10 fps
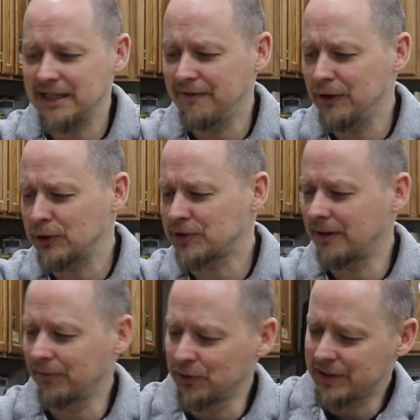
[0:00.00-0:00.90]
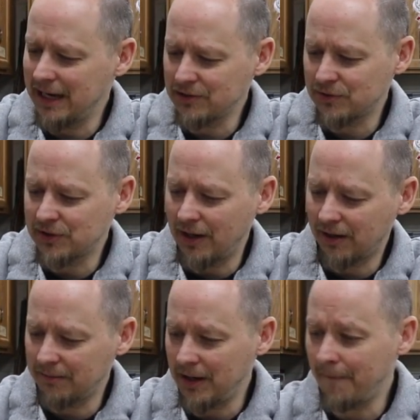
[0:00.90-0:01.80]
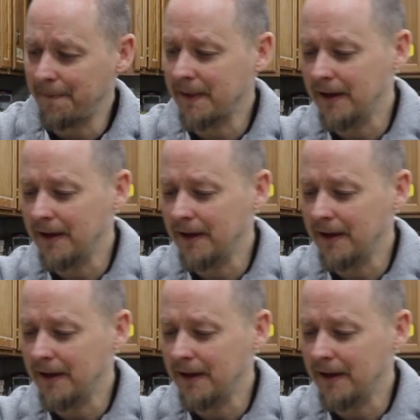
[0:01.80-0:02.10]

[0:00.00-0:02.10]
TV or something those guys are talking about.